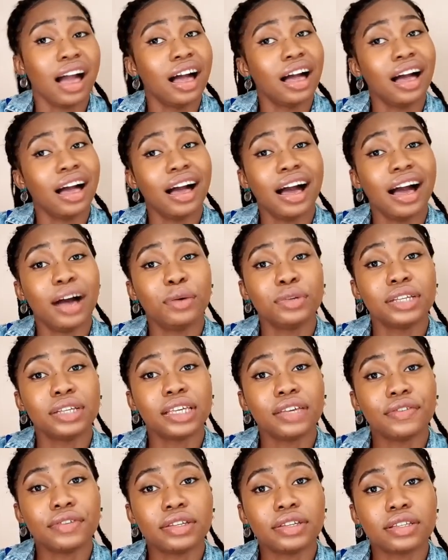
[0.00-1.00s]
I would give
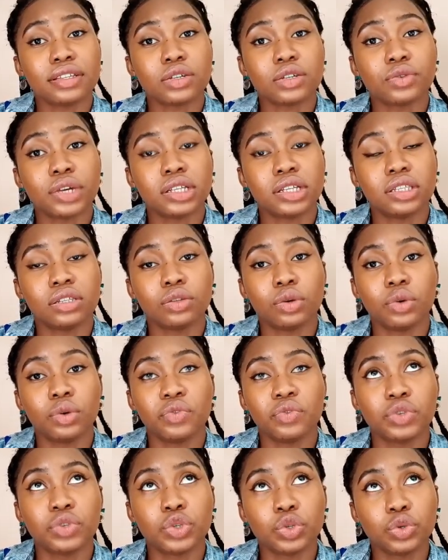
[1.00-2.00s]
it a rating of
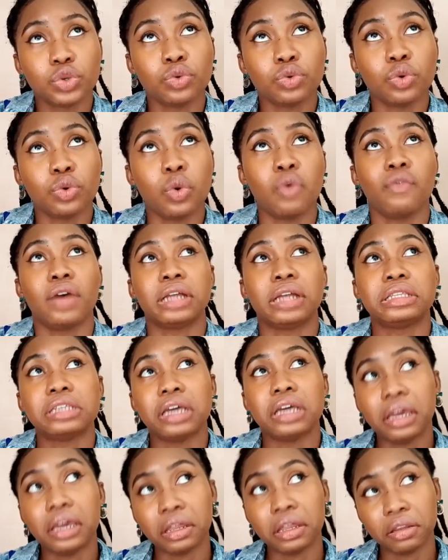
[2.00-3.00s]

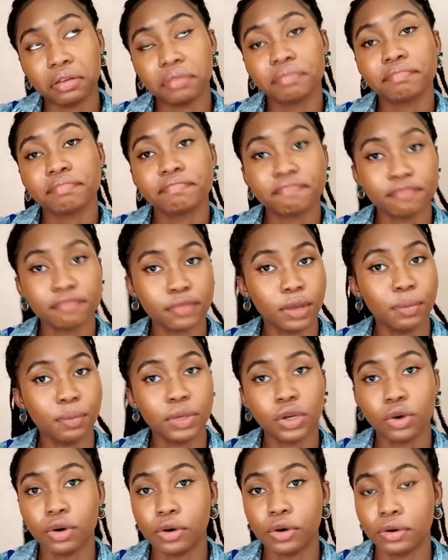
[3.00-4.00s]
2/10,
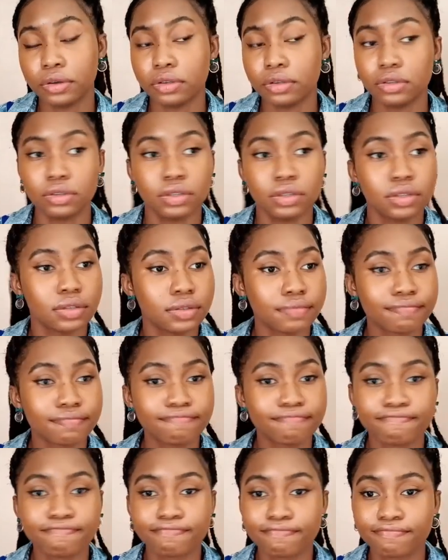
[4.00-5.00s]
because
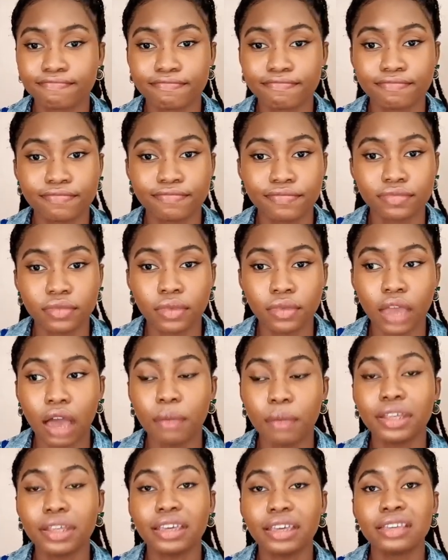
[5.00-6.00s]
I mean,
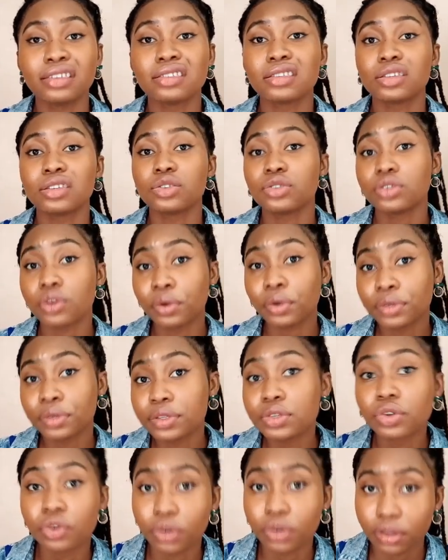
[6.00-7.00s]
it is a
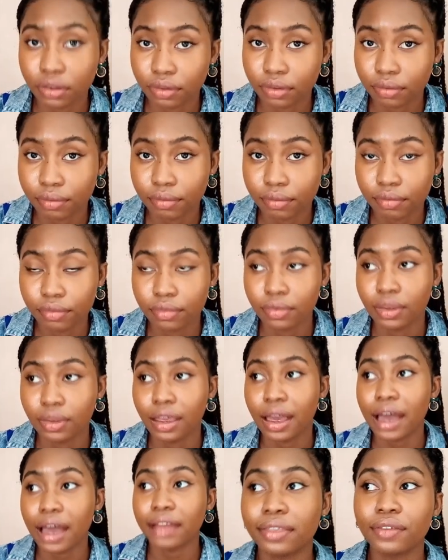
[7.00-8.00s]
sunscreen.
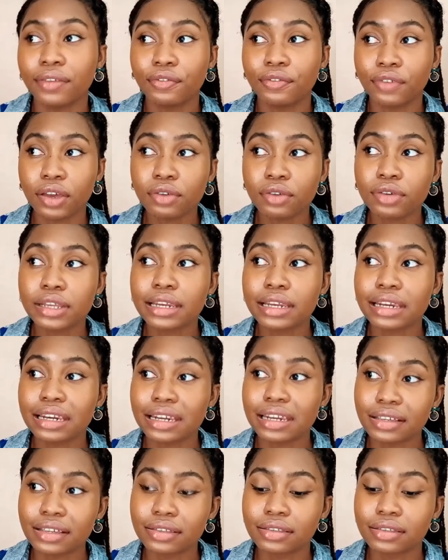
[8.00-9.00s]
At very
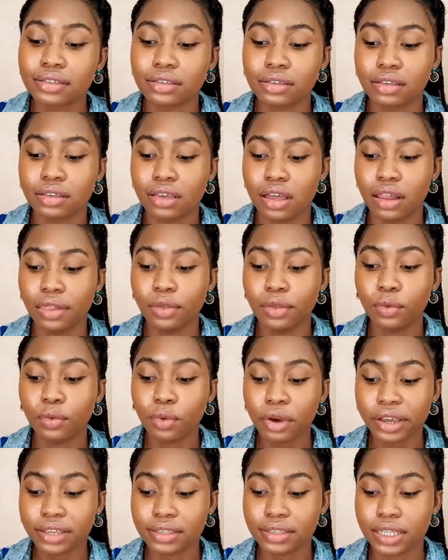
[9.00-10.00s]
least, the work
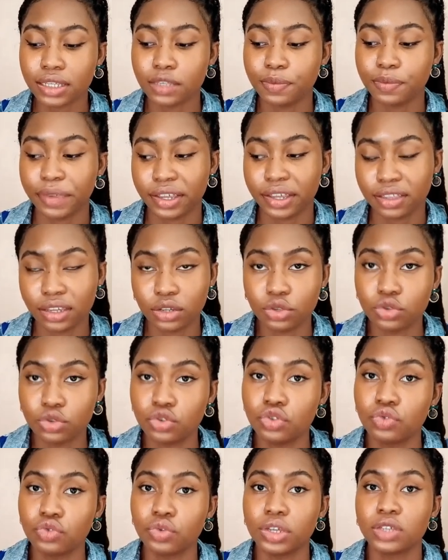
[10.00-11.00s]
it's expected to do
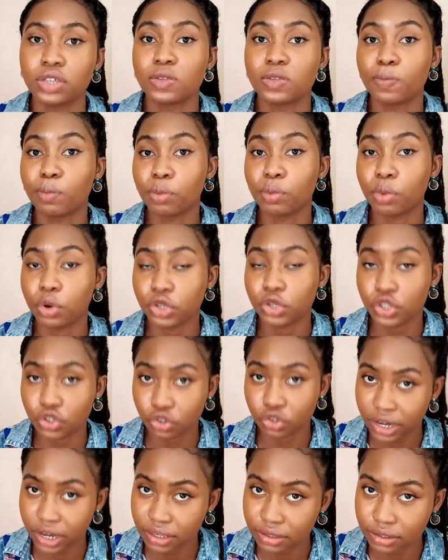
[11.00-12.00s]
is
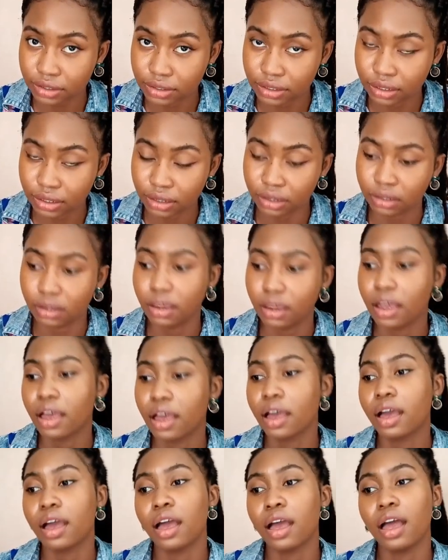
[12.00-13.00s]
moisturize the skin
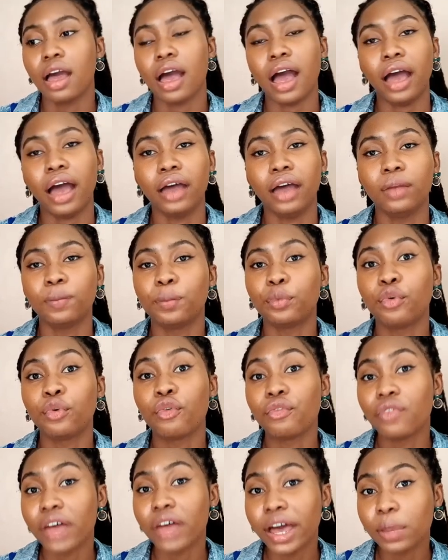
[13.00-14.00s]
and
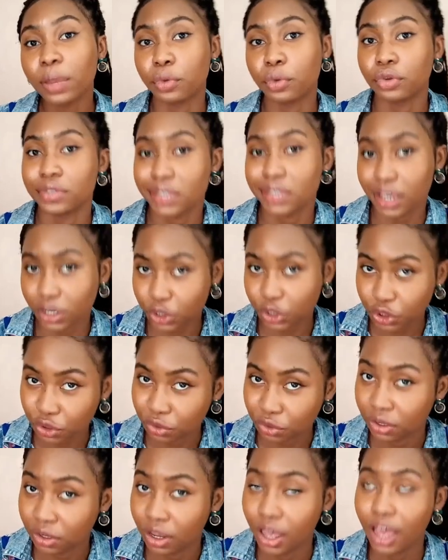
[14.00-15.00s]
provide protection,
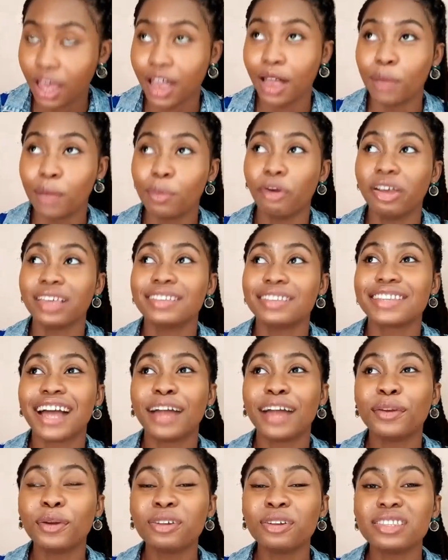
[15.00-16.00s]
but it
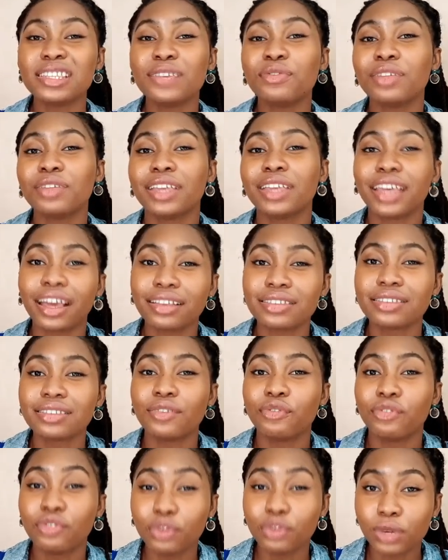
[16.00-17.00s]
cannot even get
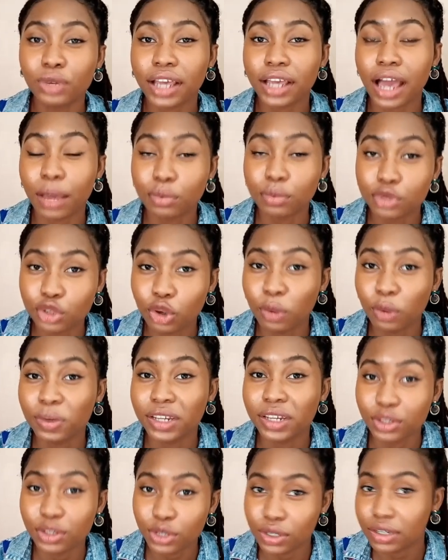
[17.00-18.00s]
fully absorbed
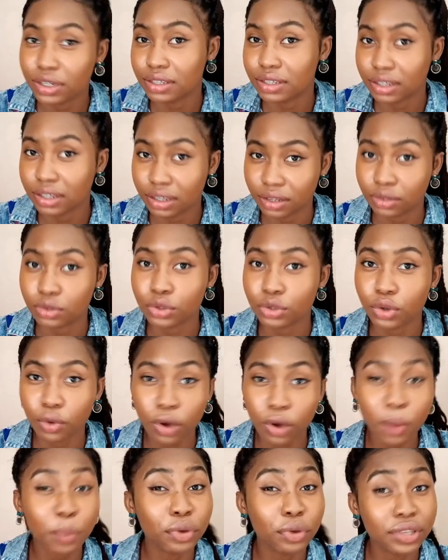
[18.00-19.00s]
into the skin. So what
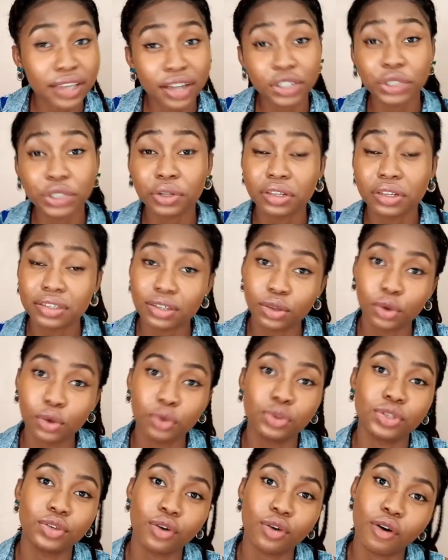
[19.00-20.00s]
protection is it going
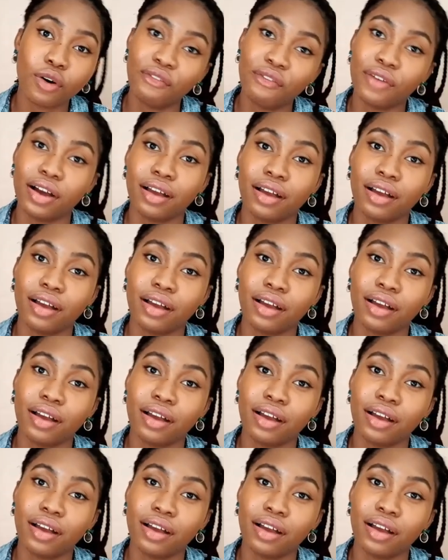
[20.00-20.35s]
to offer?